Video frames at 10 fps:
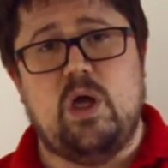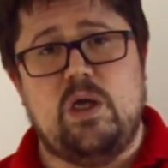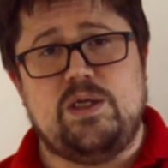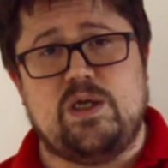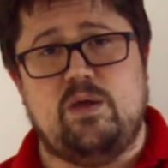
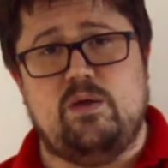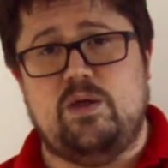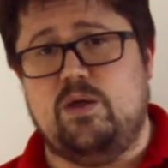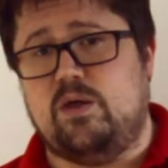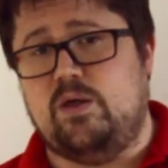So
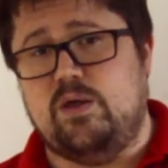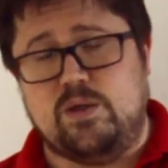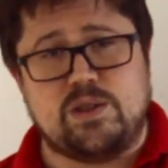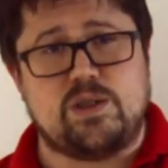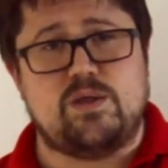you can
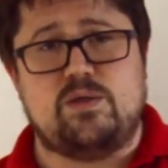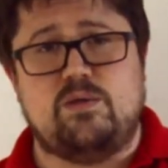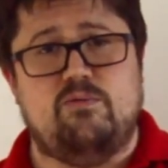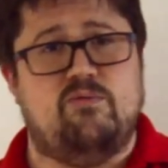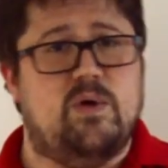use
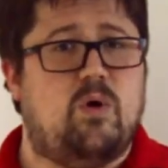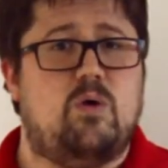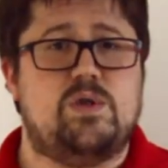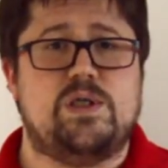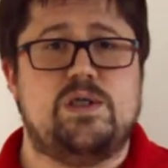real
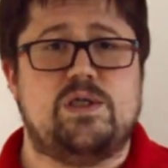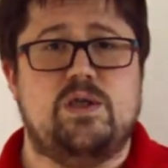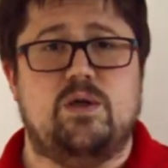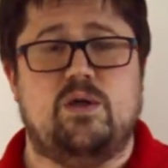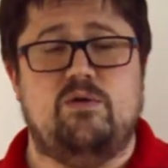holsters,
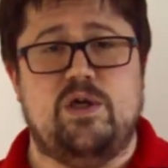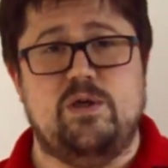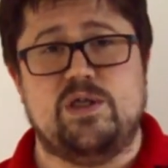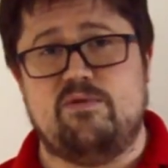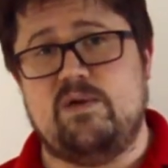you can
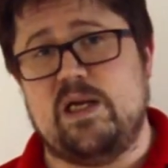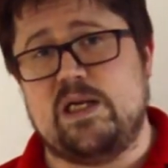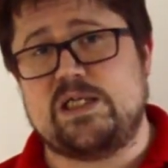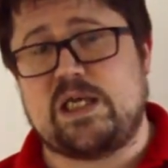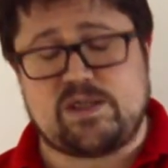use the real
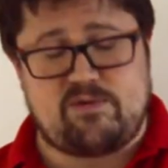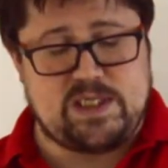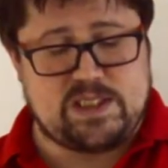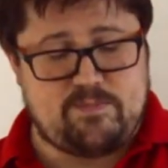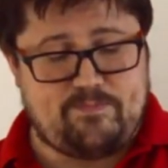
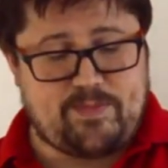accessories.